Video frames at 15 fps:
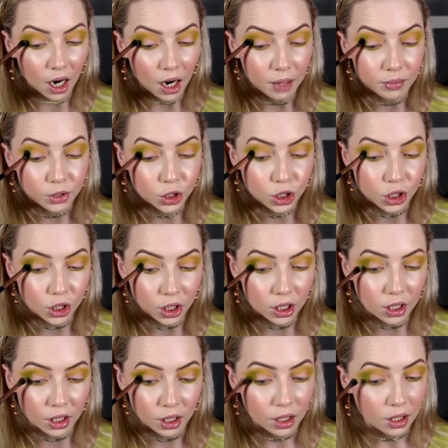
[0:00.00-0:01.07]
I'm
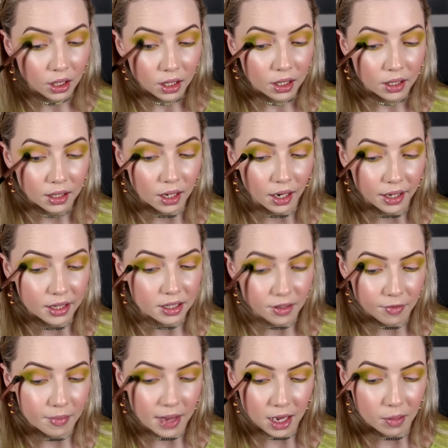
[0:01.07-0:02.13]
sure the likes
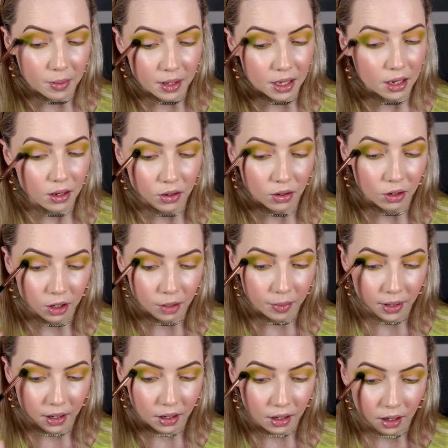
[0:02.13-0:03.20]
of Makeup Geek, Color
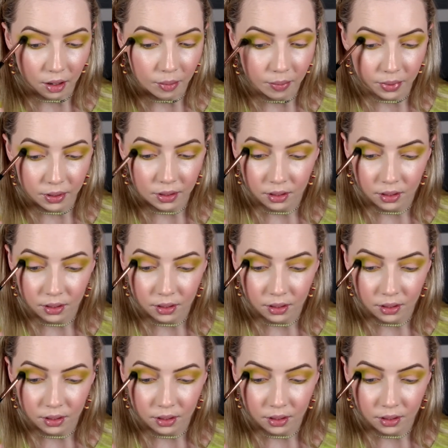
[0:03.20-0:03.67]
Pop.